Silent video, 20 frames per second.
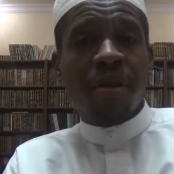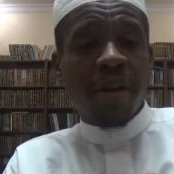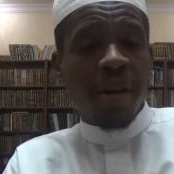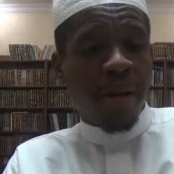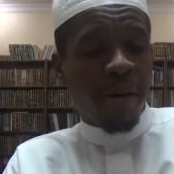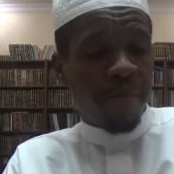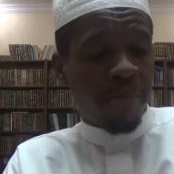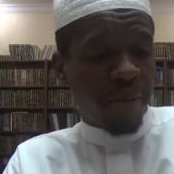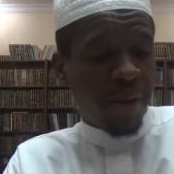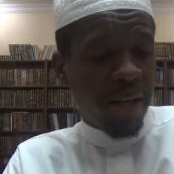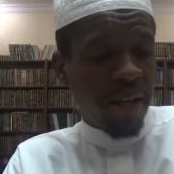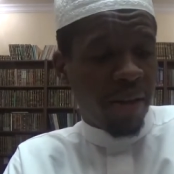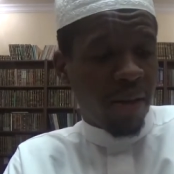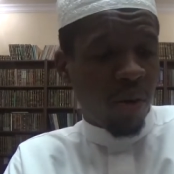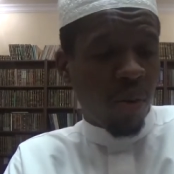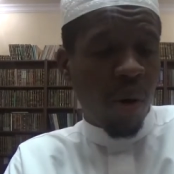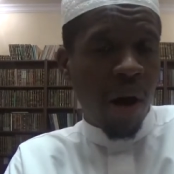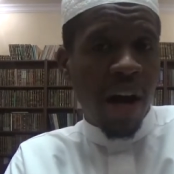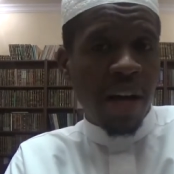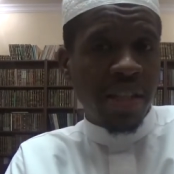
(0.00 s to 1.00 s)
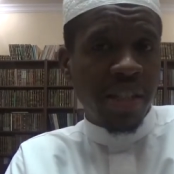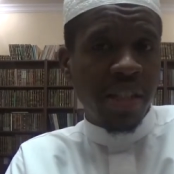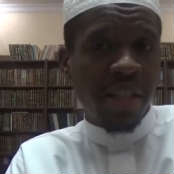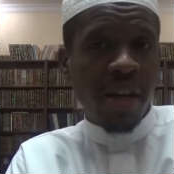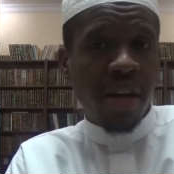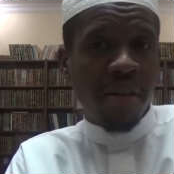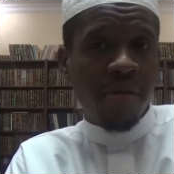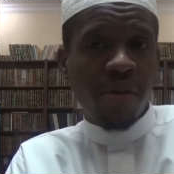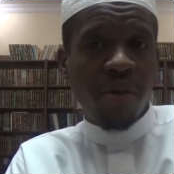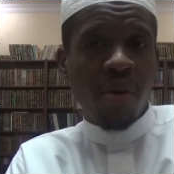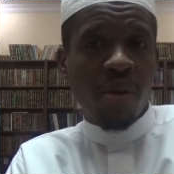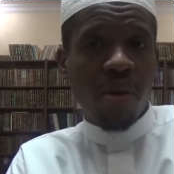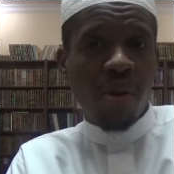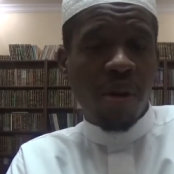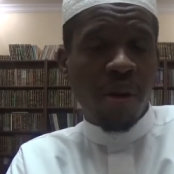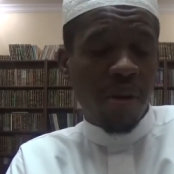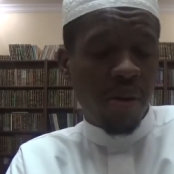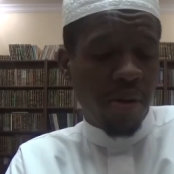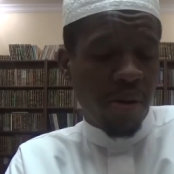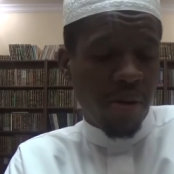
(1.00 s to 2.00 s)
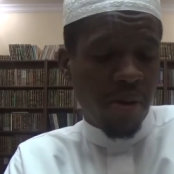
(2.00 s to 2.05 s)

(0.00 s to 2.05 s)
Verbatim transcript: complete the washing of your